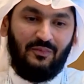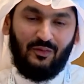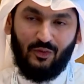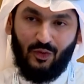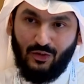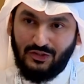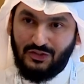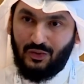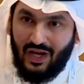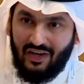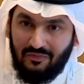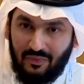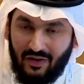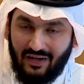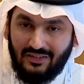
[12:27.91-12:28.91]
We also
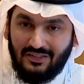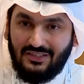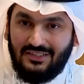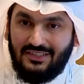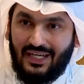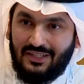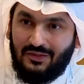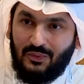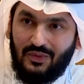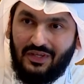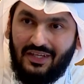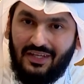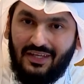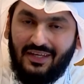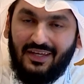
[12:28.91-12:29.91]
have partners that
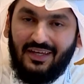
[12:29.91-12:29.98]
we